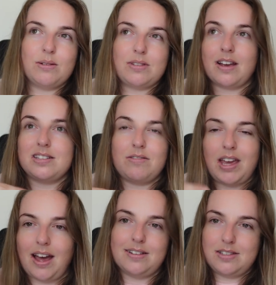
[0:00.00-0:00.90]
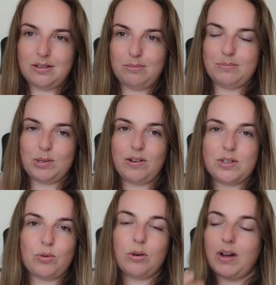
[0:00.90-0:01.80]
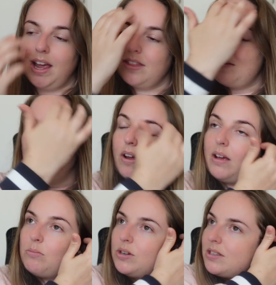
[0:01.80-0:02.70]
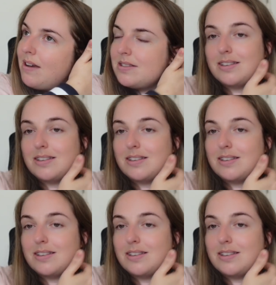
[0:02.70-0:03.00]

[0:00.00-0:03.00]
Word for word: So it was like as if they had some sort of stored away and they brought out more sizes,